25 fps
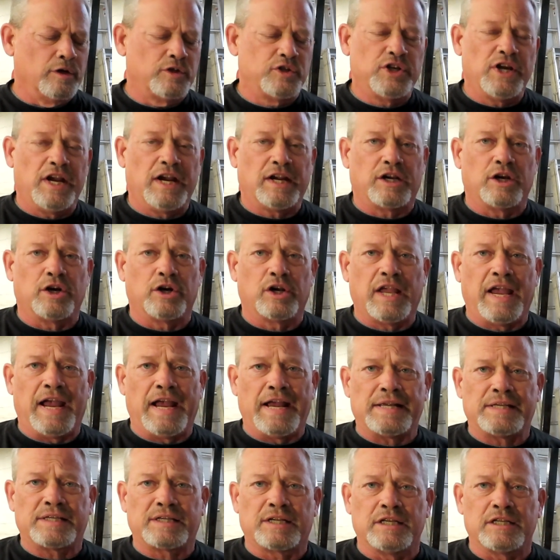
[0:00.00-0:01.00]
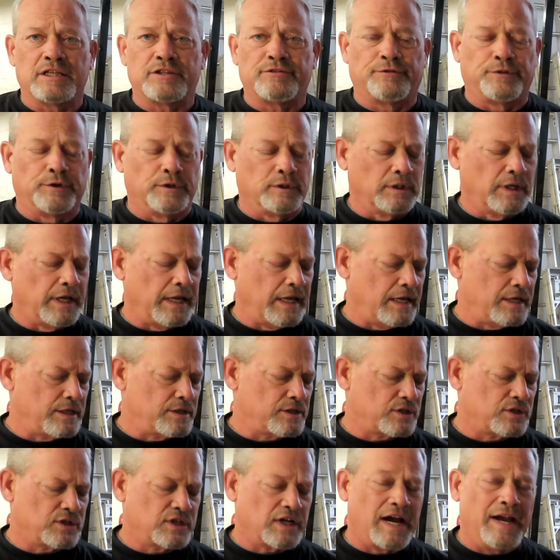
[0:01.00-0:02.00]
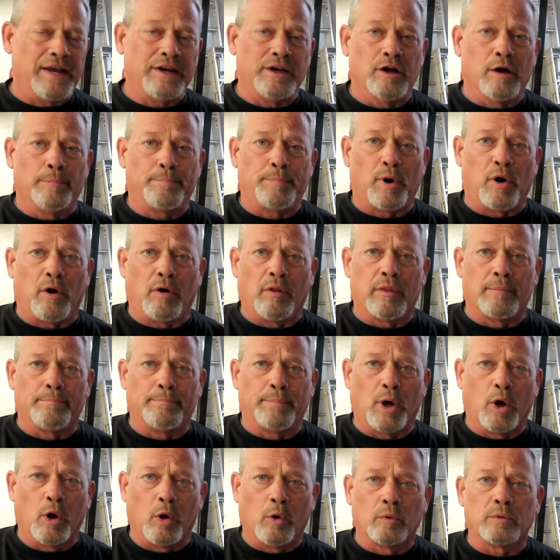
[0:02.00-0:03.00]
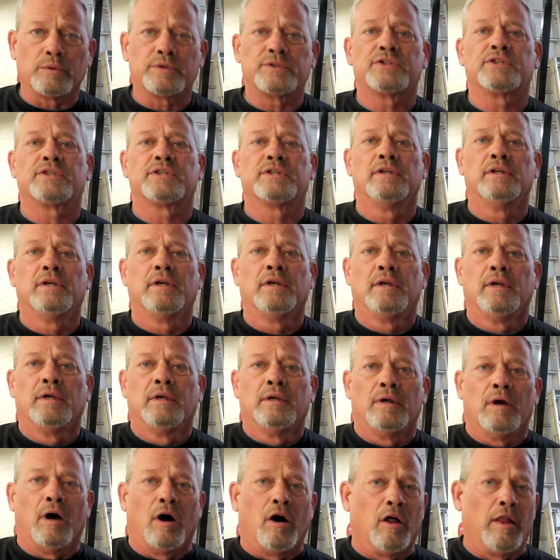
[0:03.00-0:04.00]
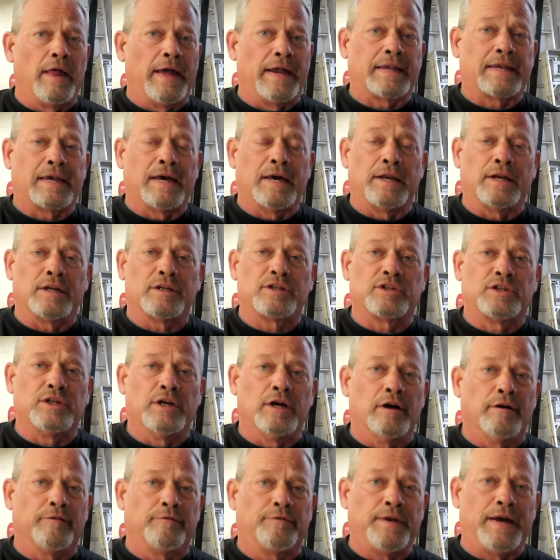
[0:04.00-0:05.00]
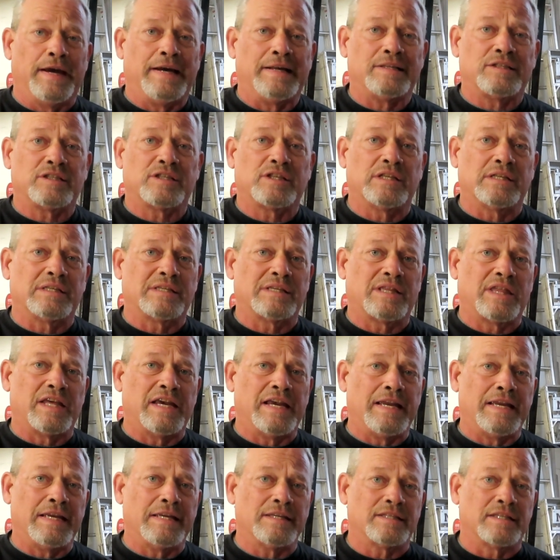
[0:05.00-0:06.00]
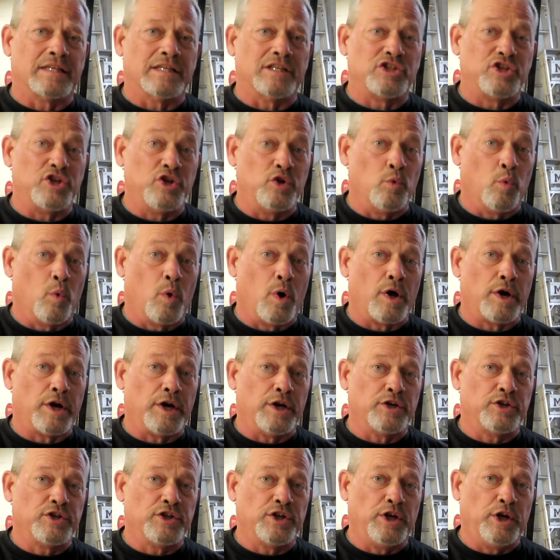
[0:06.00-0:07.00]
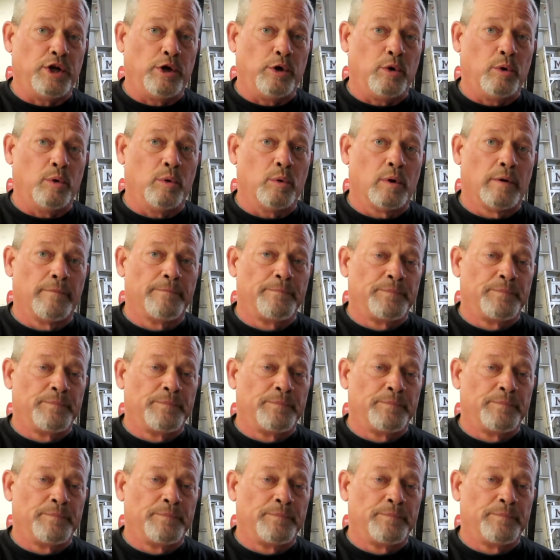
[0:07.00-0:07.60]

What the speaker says: Check your gaskets for leaks, tighten up all the bolts, all that kind of stuff. That's the things that you want to do